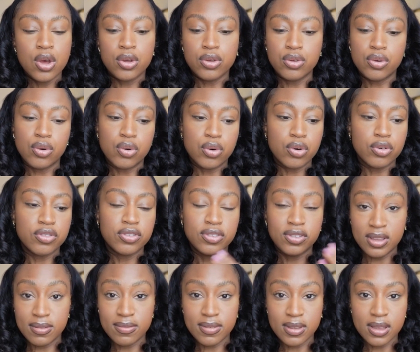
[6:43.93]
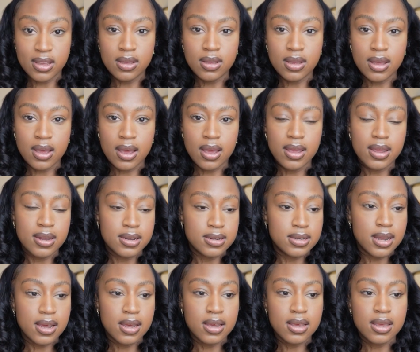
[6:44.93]
your CV in
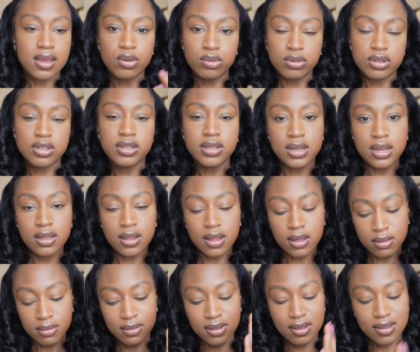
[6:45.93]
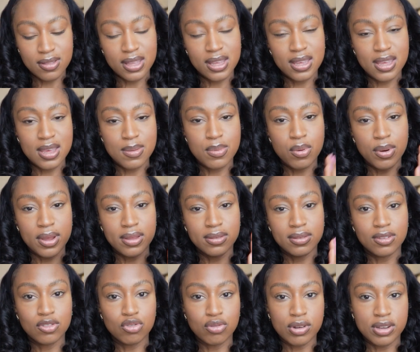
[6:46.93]
tech in order to get like the key
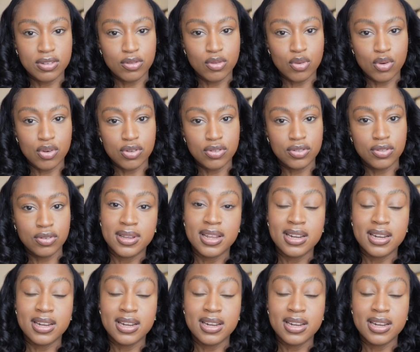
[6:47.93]
points straight across.